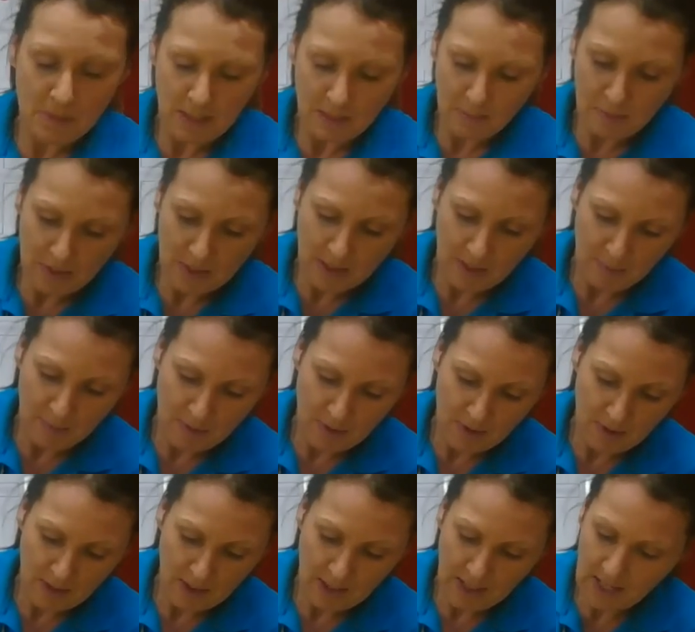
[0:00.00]
dab, dab.
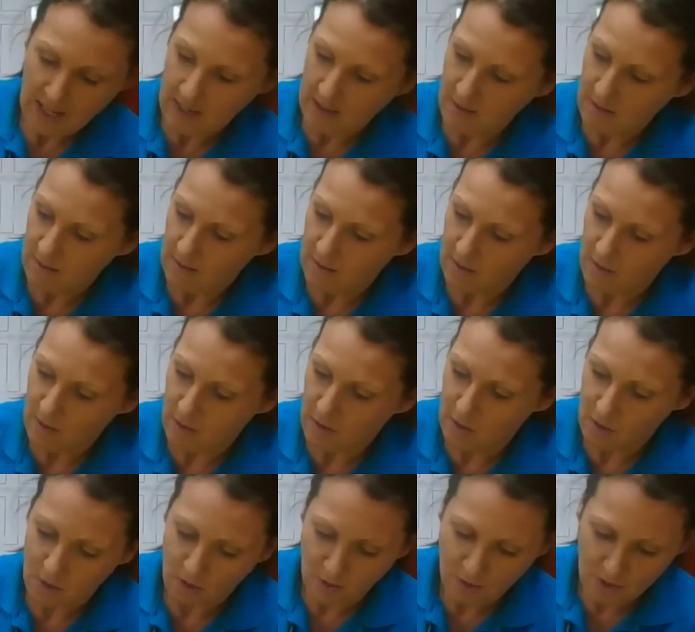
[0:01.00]
Again,
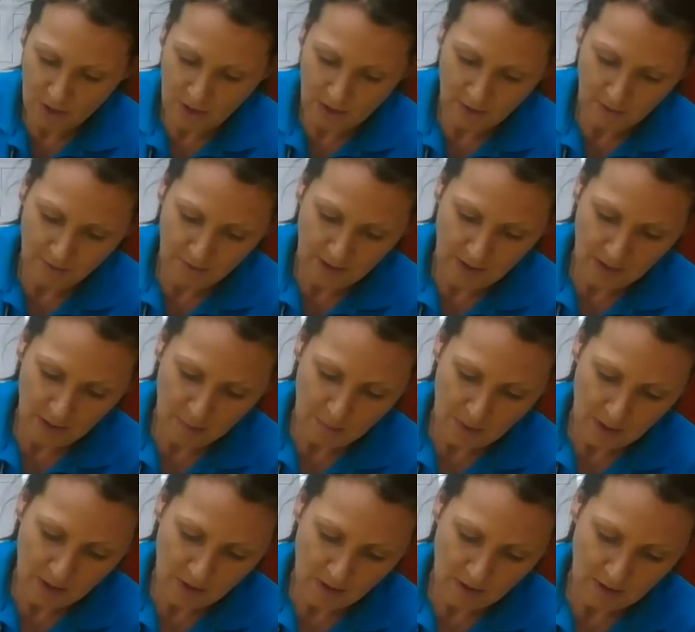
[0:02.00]
lots of little finger
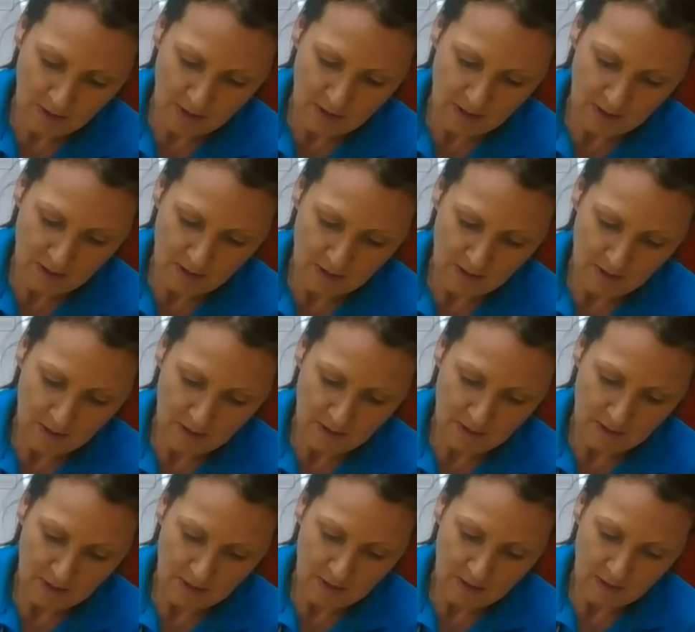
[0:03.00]
marks.
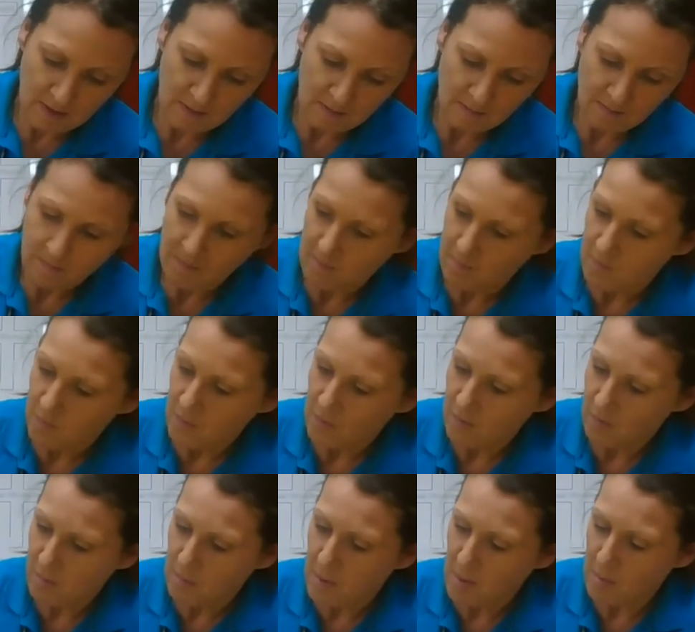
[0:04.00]

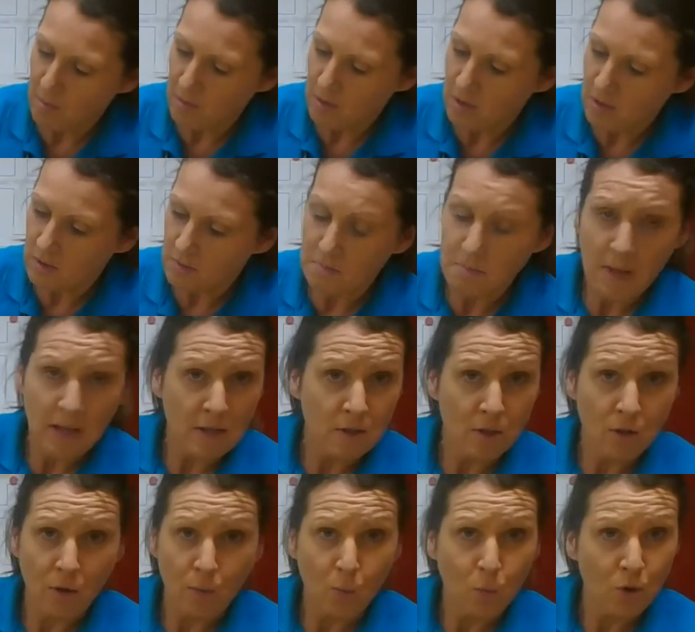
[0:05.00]
And remember, it doesn't
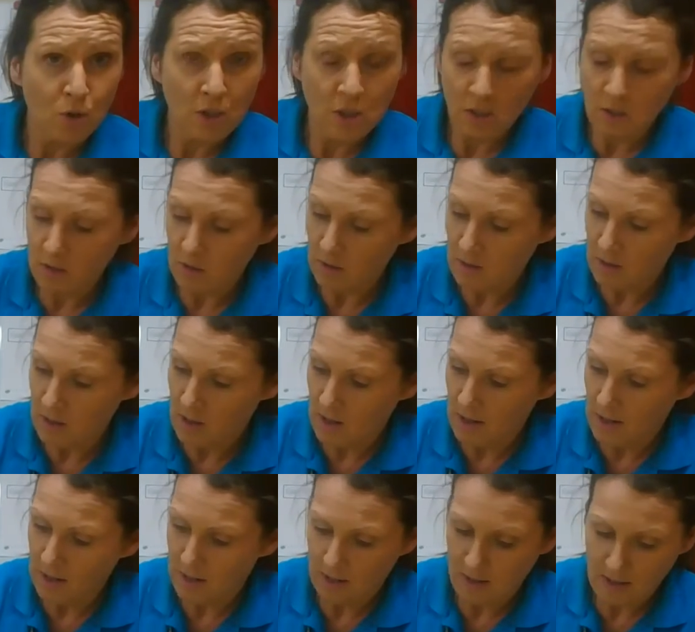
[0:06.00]
matter what it looks
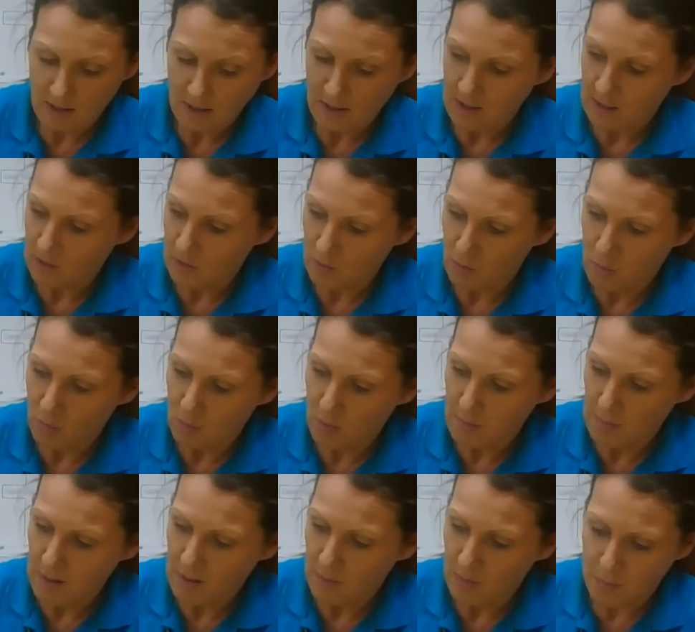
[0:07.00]
like, it's all
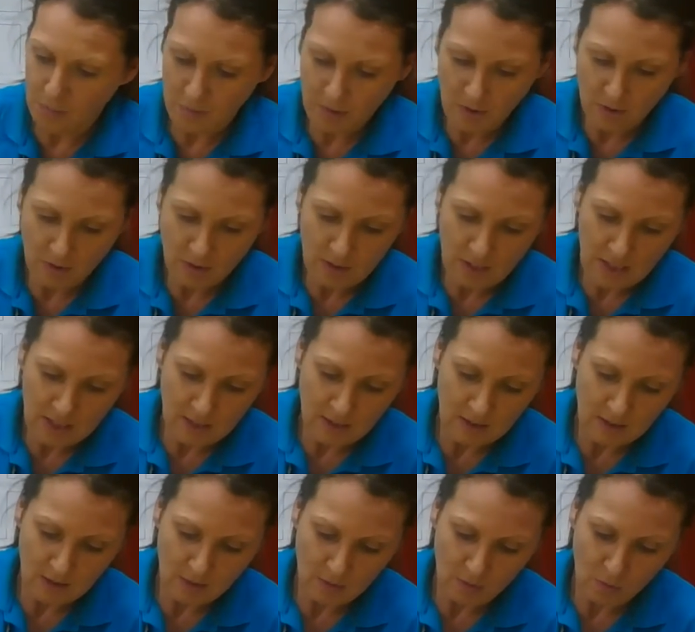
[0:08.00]
about the
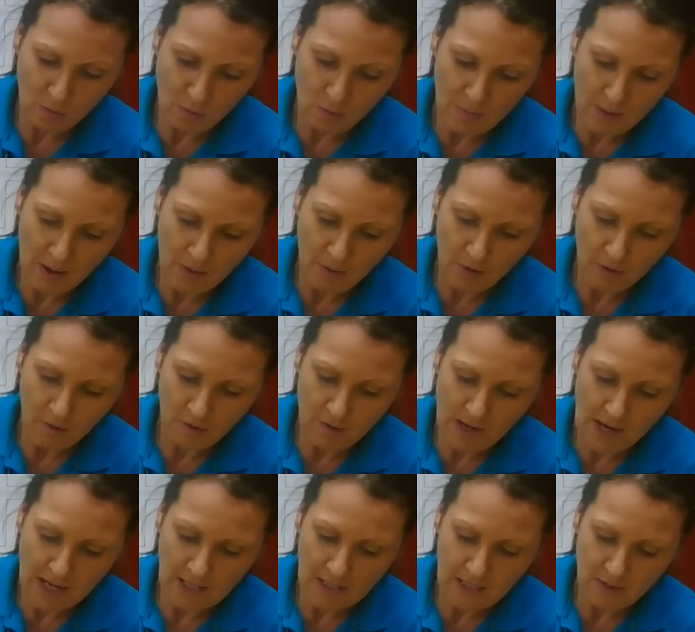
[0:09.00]
process, all about the
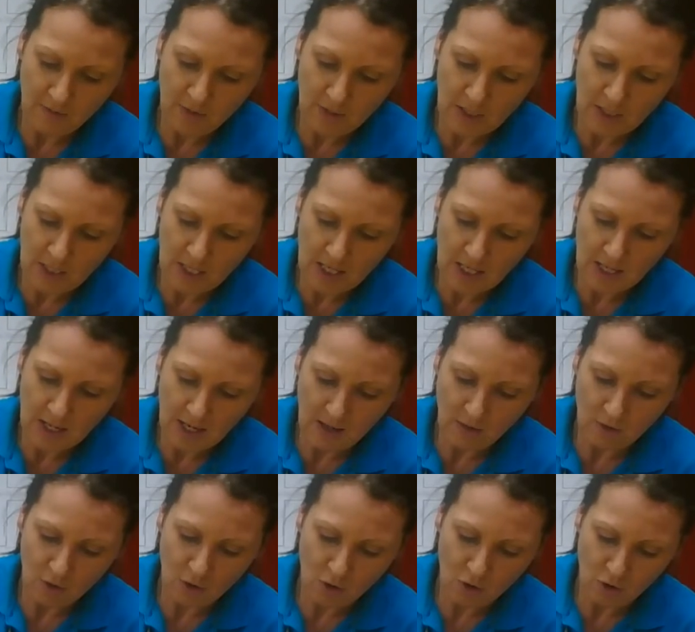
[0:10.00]
creativity
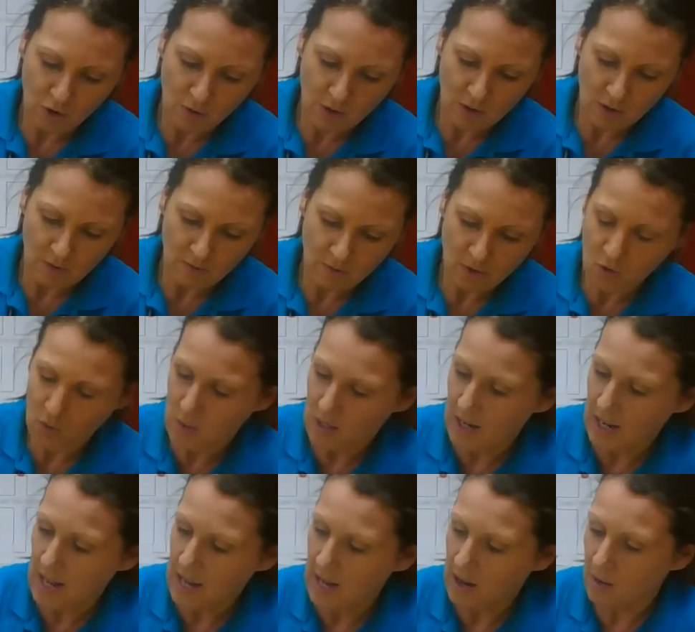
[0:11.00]
and the choice of doing
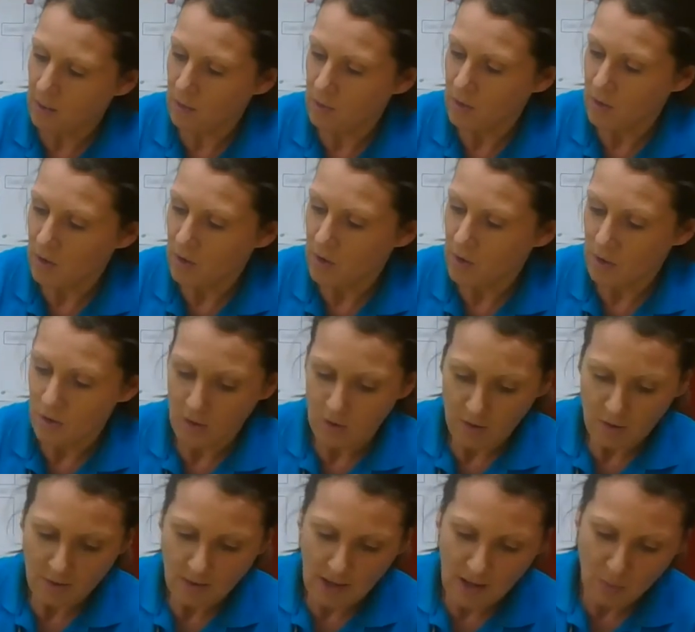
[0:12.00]
it how
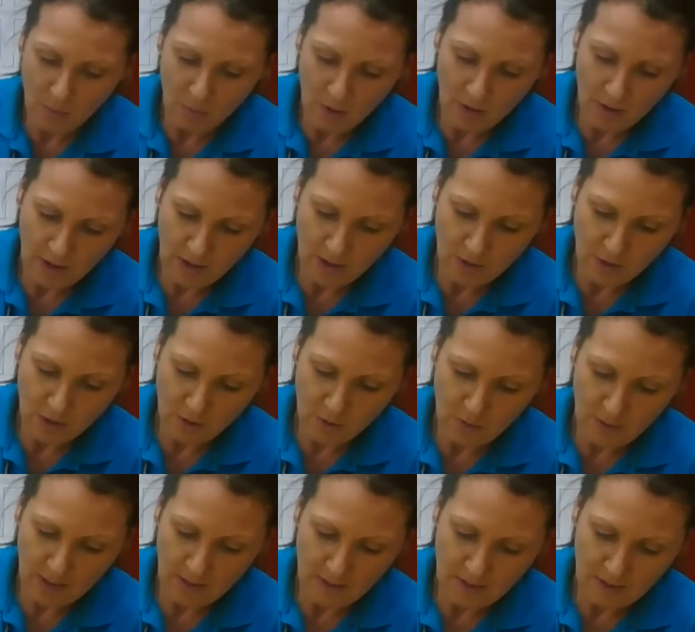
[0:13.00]
they would like to do
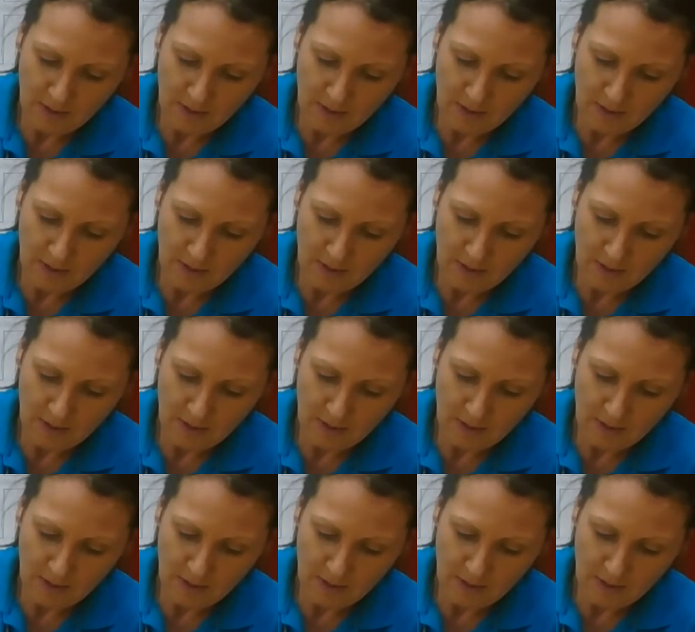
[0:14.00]
it.